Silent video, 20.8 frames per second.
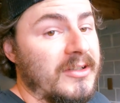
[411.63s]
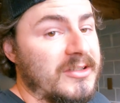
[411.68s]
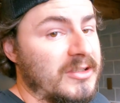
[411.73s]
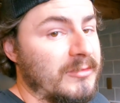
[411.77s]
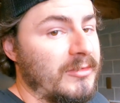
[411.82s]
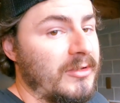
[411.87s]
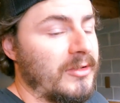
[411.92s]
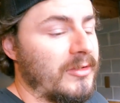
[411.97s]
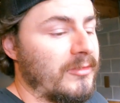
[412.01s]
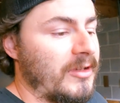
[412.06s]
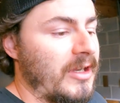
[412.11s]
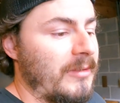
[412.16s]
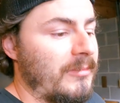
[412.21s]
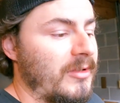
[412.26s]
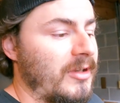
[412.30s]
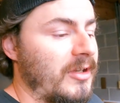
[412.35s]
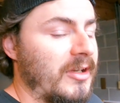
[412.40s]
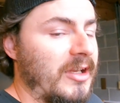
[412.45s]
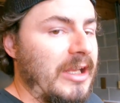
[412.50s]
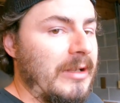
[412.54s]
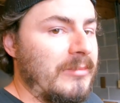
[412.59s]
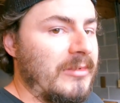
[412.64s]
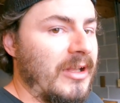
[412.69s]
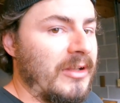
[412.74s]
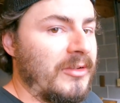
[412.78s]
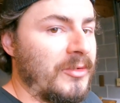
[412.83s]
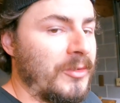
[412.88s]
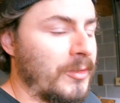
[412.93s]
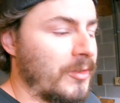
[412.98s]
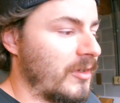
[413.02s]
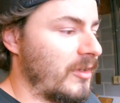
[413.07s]
I should be able to ramp it in, keep
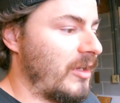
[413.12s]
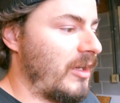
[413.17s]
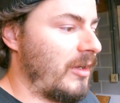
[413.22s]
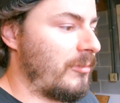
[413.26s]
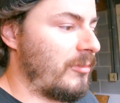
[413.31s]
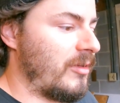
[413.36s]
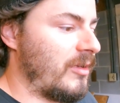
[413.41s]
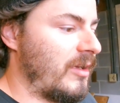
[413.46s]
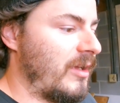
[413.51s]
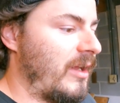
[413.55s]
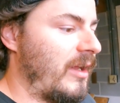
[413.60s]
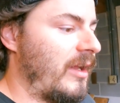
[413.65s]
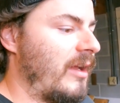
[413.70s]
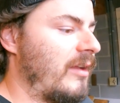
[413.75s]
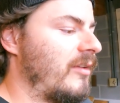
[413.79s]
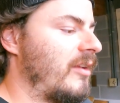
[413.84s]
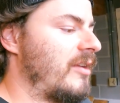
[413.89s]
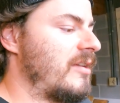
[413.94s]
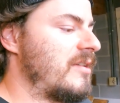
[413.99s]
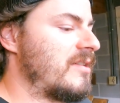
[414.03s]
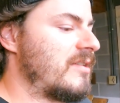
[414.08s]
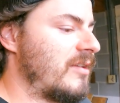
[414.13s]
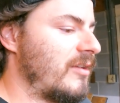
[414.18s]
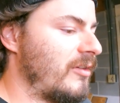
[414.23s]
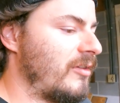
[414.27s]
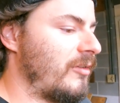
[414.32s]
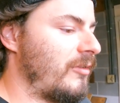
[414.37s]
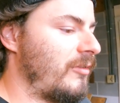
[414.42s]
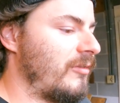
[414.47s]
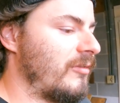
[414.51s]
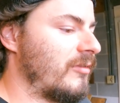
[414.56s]
that torque up, and then
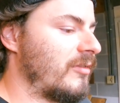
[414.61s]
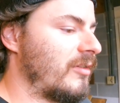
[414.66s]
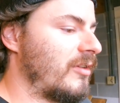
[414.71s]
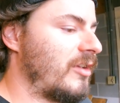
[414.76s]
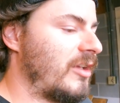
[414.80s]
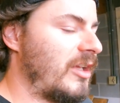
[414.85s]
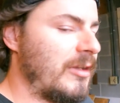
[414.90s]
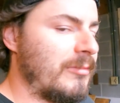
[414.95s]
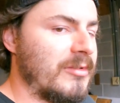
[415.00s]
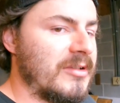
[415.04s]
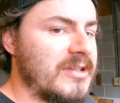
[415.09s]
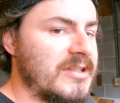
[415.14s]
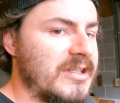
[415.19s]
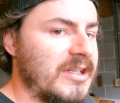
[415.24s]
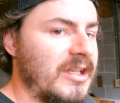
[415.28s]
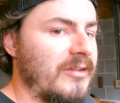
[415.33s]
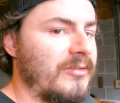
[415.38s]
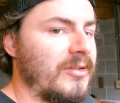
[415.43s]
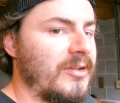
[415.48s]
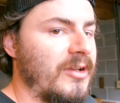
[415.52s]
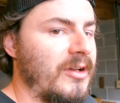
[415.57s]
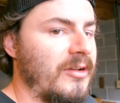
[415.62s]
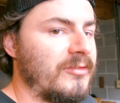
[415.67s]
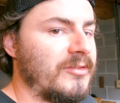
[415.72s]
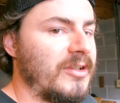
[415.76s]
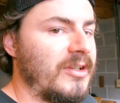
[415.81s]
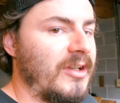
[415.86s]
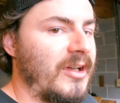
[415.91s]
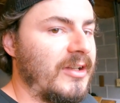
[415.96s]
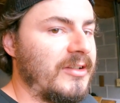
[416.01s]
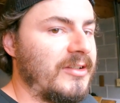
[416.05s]
still keep it safe
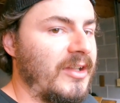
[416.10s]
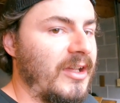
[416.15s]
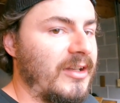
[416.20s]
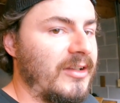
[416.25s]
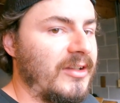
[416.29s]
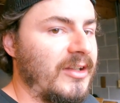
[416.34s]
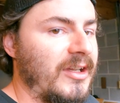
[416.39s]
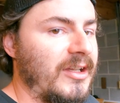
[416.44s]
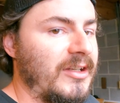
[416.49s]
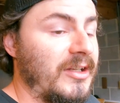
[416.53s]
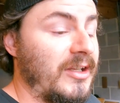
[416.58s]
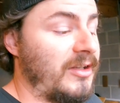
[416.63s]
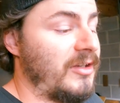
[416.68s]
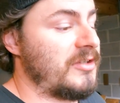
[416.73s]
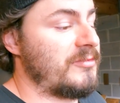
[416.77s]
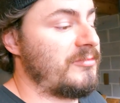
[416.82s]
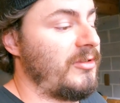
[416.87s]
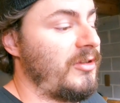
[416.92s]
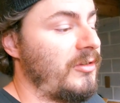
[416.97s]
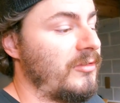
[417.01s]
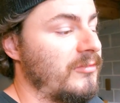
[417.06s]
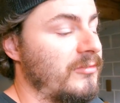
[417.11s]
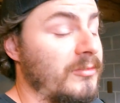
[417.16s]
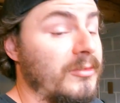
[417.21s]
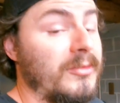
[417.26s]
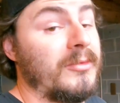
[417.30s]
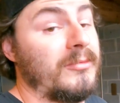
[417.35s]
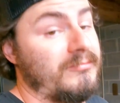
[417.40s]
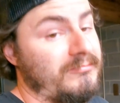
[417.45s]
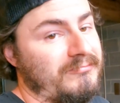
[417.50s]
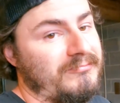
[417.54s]
enough to not detonate and explode.
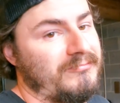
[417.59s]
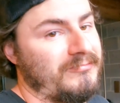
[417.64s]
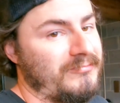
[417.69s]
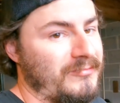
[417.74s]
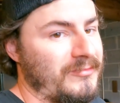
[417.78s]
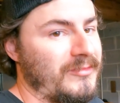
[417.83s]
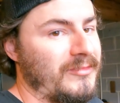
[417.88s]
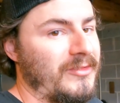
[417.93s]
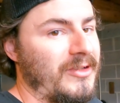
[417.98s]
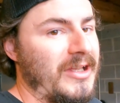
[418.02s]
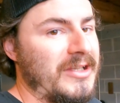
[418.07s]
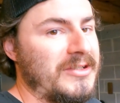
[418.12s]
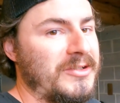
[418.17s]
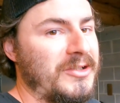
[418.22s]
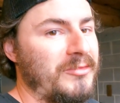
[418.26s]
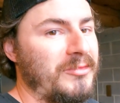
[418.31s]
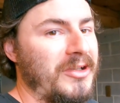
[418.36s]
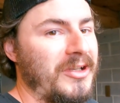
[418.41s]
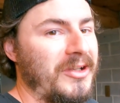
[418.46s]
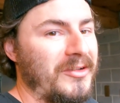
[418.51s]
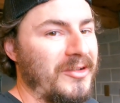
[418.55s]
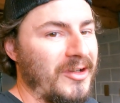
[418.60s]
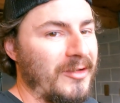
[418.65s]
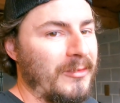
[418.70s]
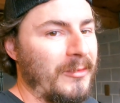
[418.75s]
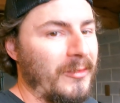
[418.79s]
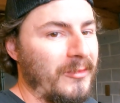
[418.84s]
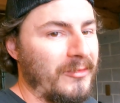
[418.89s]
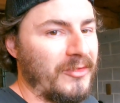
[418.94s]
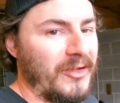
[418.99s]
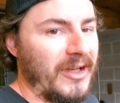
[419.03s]
That's to be
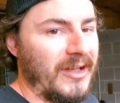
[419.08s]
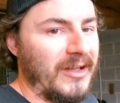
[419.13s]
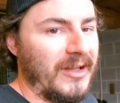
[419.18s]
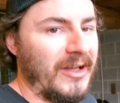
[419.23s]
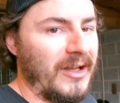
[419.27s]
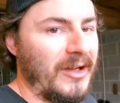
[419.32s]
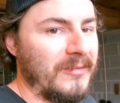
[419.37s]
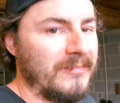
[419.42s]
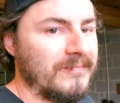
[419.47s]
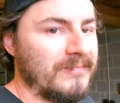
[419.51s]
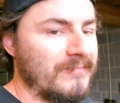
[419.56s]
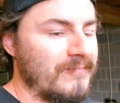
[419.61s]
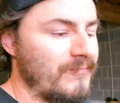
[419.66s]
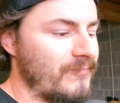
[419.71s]
determined. We'll find out.